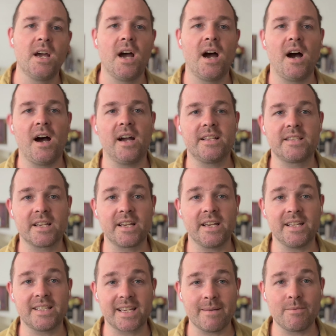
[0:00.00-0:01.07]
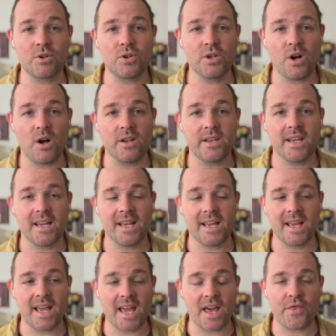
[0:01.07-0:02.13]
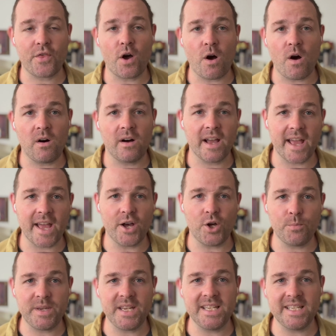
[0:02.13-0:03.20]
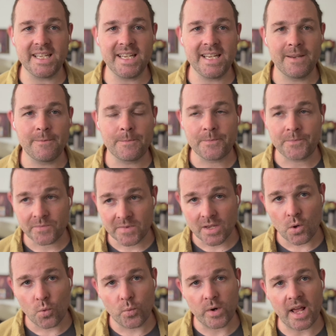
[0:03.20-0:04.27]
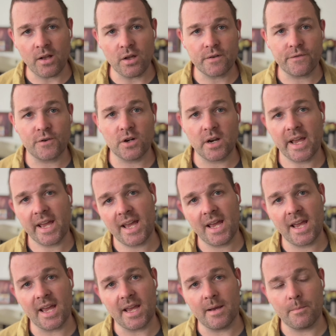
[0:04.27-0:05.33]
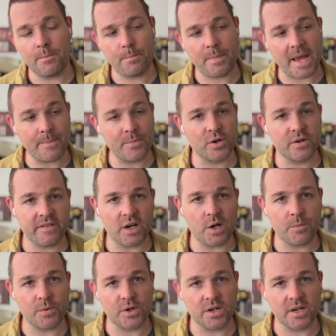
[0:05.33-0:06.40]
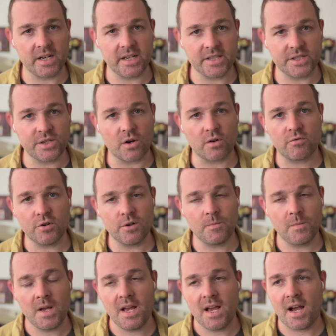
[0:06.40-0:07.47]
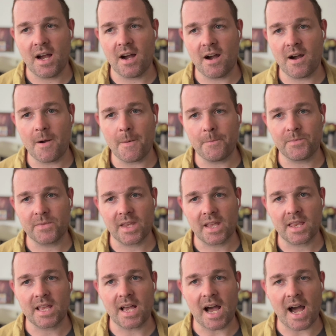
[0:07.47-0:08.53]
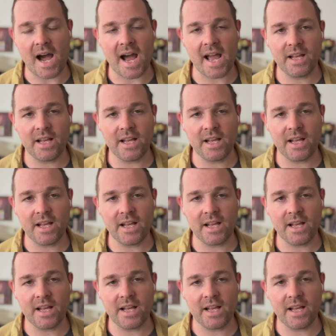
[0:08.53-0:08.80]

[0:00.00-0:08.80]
It's a chemical called ethyl LPD. When I look for a paper developer in the darkroom, I